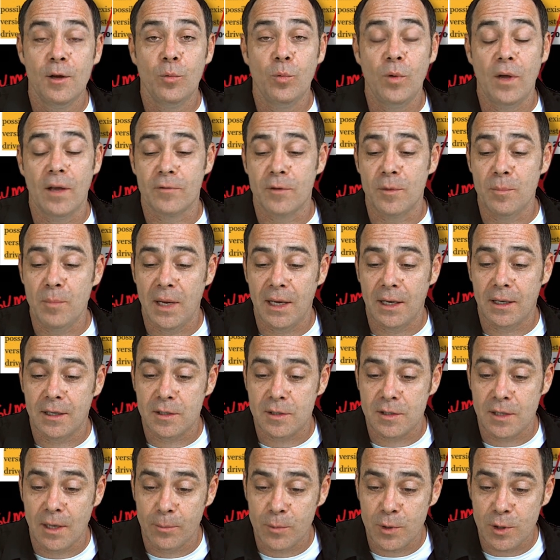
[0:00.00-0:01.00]
We have to make
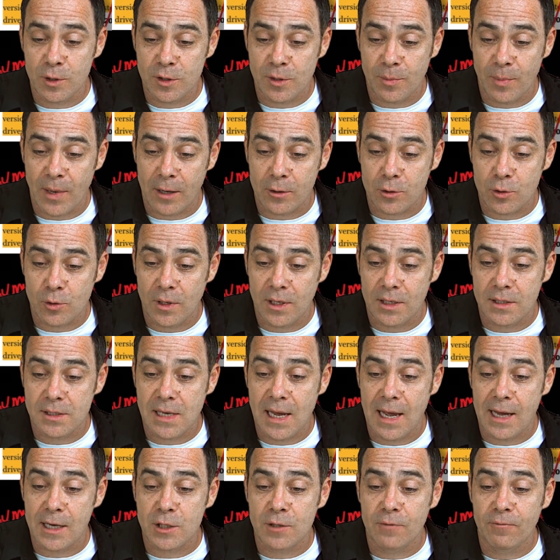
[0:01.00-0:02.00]
assumptions about
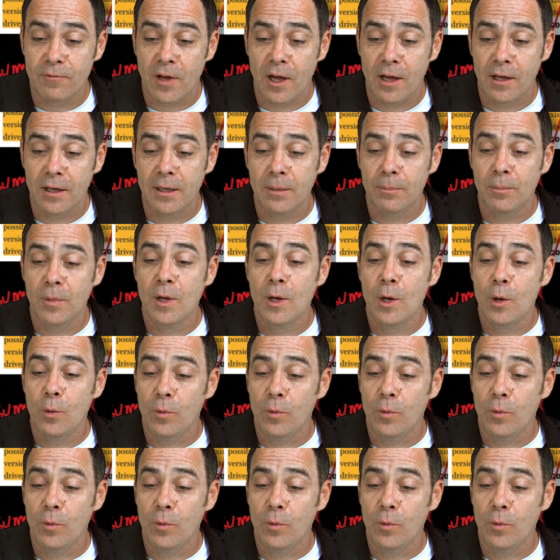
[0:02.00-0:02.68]
transaction volume.